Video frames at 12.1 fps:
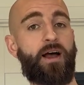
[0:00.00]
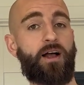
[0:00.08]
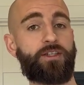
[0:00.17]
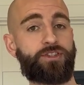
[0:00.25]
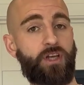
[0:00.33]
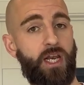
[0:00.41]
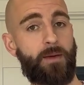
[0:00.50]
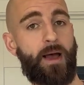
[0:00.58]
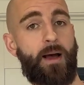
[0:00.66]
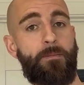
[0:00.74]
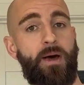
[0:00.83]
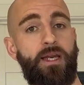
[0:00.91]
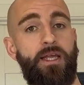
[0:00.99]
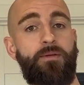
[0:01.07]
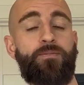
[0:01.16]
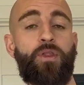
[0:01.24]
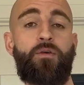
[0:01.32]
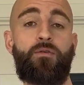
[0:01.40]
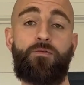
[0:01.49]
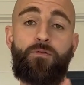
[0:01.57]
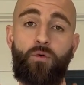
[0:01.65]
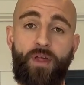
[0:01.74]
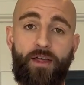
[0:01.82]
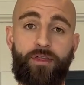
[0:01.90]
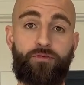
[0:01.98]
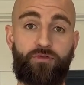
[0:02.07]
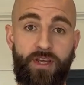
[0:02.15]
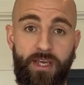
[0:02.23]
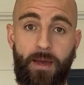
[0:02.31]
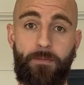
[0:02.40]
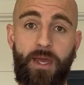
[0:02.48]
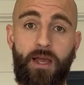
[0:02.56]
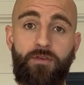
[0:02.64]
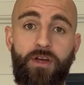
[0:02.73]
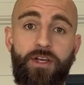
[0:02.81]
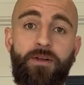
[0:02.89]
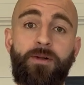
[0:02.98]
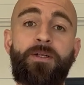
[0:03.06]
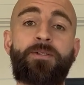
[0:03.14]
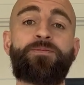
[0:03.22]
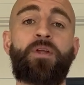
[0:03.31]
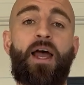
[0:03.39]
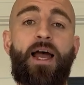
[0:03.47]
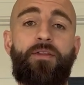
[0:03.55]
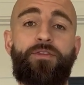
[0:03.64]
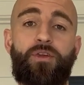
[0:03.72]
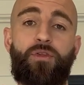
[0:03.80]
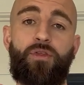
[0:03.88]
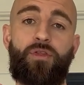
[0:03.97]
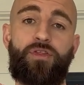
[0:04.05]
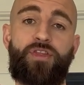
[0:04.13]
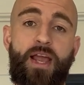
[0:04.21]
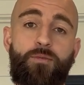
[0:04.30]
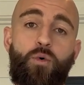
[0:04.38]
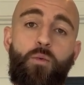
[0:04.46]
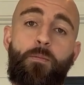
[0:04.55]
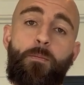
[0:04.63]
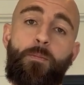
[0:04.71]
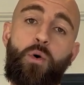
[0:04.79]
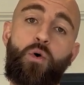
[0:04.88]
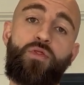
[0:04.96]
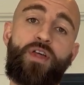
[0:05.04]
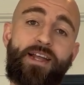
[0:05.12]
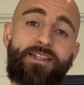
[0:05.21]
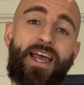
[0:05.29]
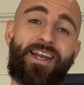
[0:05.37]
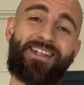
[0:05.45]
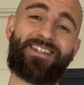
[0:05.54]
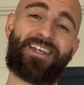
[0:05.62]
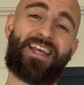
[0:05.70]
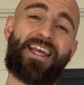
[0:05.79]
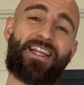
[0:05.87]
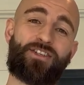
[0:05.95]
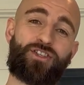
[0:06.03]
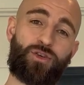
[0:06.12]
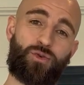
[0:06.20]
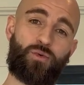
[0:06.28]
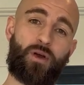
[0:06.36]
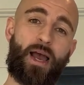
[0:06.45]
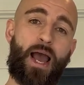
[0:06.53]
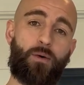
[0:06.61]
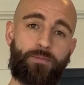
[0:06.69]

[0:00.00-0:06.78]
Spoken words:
a certain amount of money for that 3-year period, and they will put their tenants into our